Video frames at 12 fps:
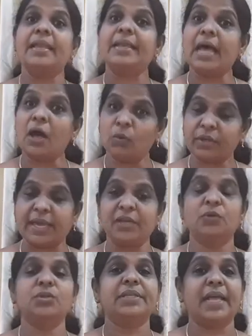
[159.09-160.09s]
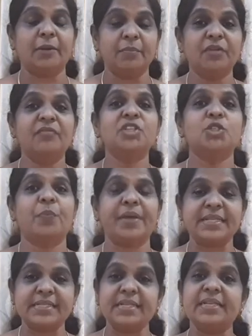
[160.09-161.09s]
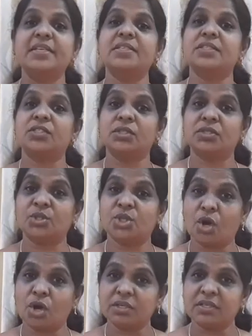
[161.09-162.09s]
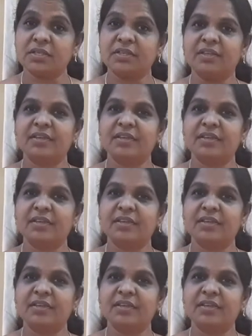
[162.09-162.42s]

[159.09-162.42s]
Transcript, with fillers: Now can you tell me which pencil is short?